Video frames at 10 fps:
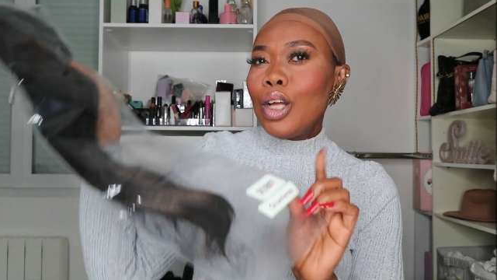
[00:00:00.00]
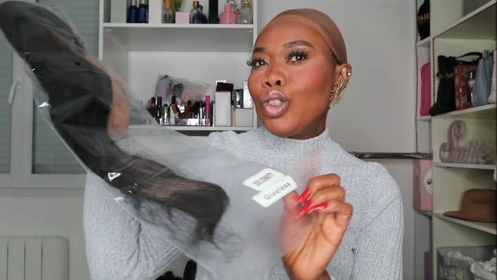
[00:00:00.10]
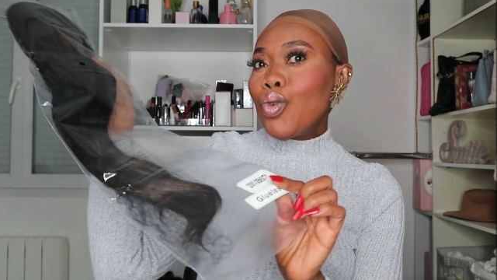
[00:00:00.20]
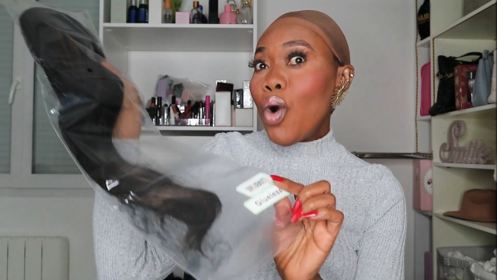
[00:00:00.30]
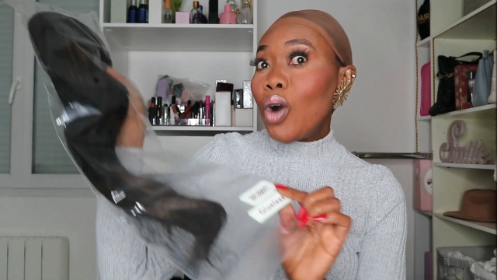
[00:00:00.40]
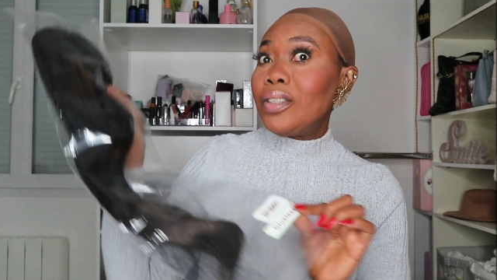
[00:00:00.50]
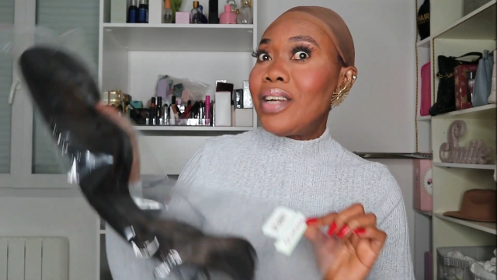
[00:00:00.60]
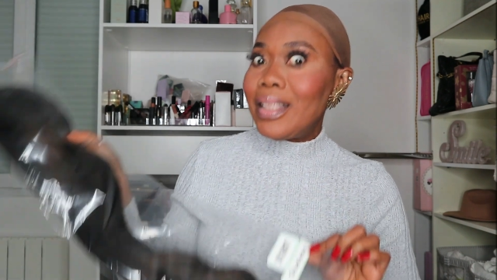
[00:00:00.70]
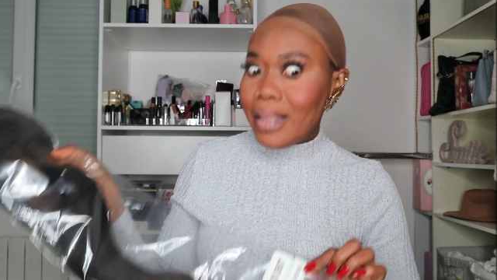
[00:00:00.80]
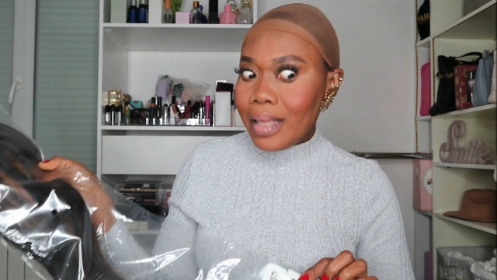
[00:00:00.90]

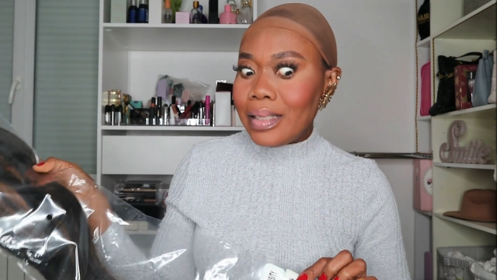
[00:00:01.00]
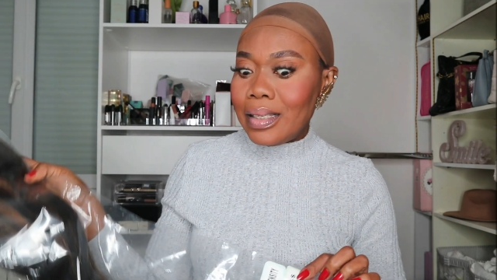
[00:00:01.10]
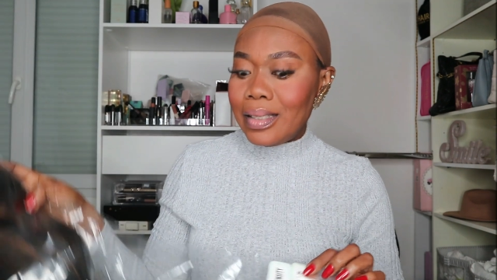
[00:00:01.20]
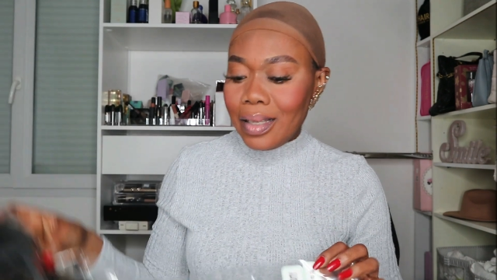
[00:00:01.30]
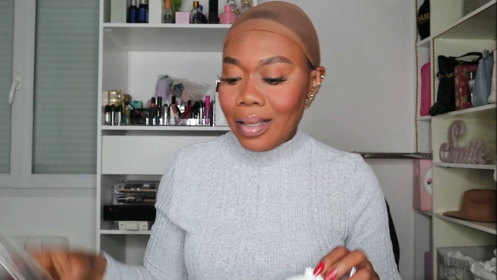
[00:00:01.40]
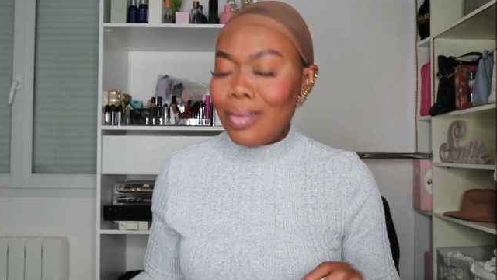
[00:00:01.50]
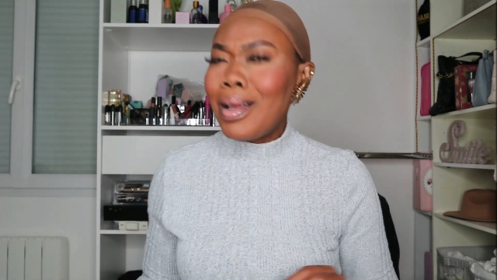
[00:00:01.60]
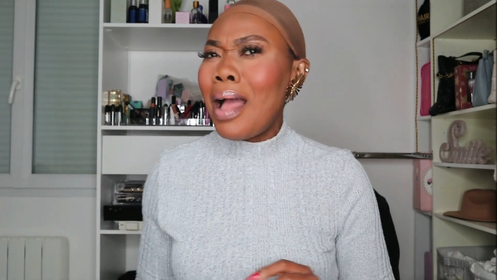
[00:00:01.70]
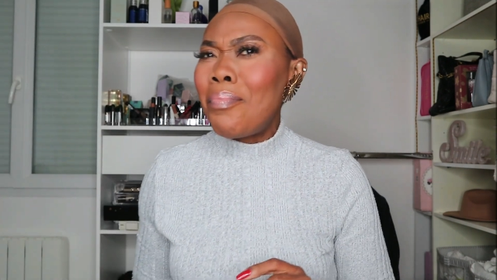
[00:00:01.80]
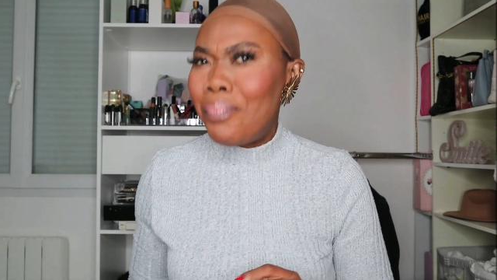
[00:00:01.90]
200 density. You
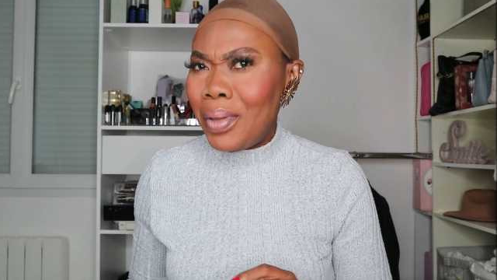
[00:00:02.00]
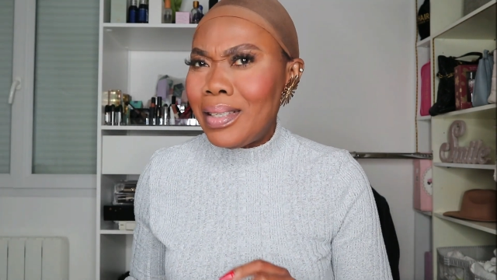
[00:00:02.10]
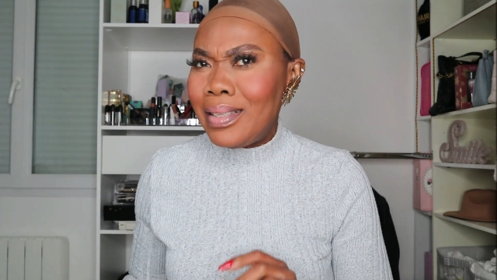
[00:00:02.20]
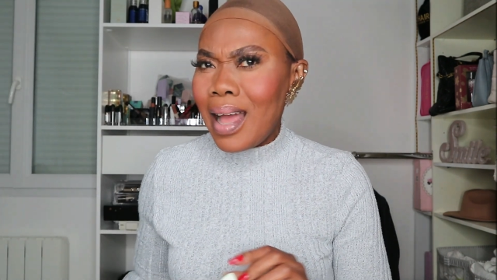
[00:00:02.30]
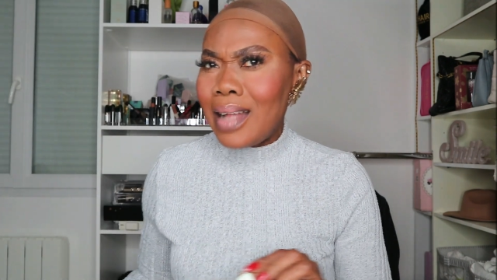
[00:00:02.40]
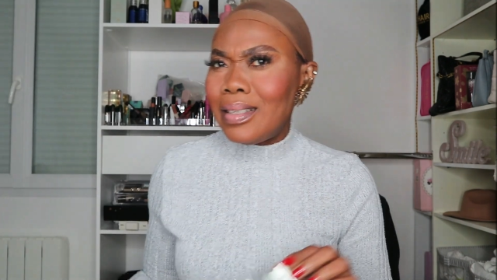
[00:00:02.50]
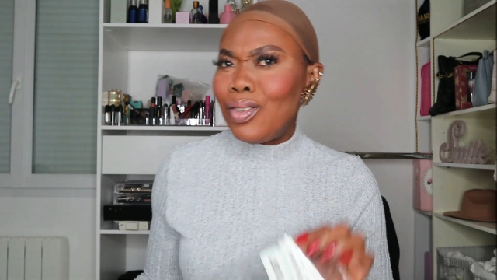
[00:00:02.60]
can't beat that.